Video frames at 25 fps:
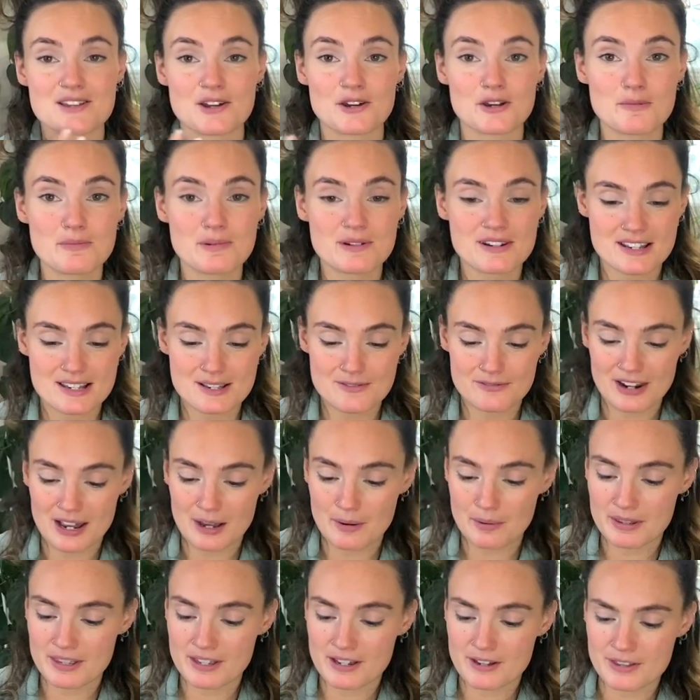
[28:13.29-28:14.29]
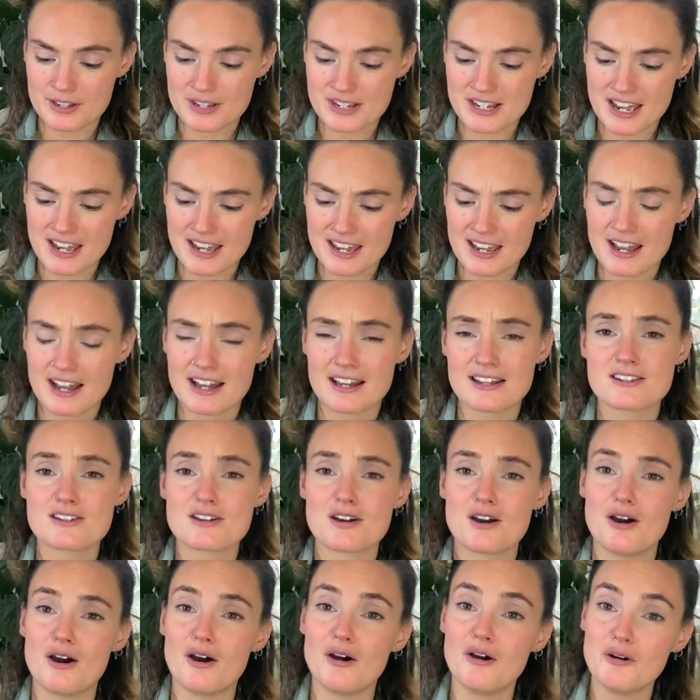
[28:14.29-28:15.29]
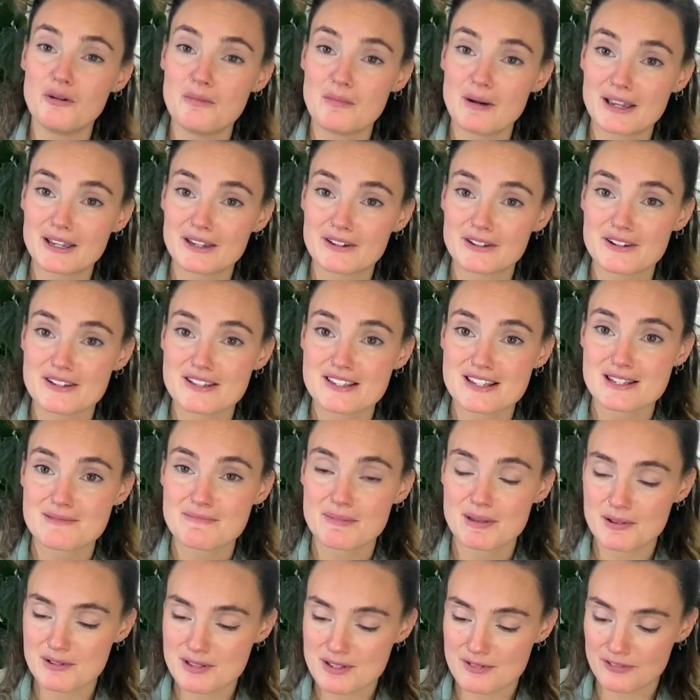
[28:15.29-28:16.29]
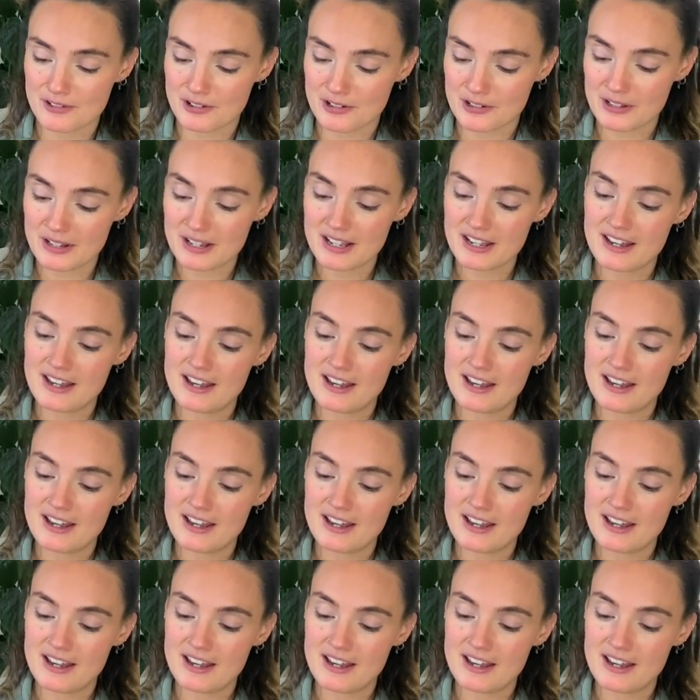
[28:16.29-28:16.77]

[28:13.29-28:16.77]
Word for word: opened its flower the other day and oh my goodness, it's beautiful